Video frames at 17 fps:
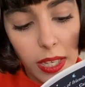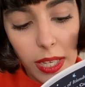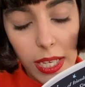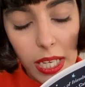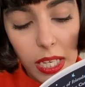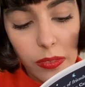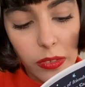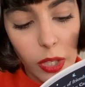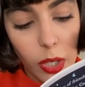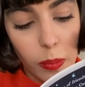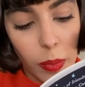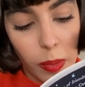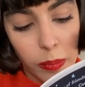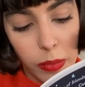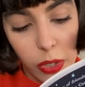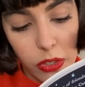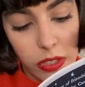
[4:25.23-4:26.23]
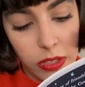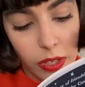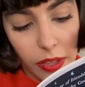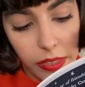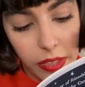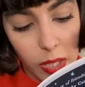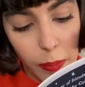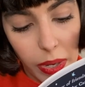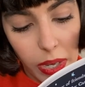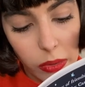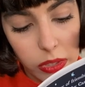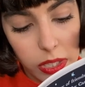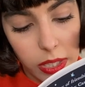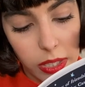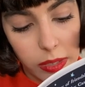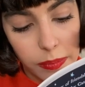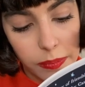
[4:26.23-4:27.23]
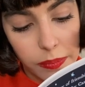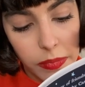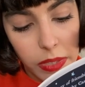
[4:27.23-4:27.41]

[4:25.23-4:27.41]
even though Mum knows nothing about it.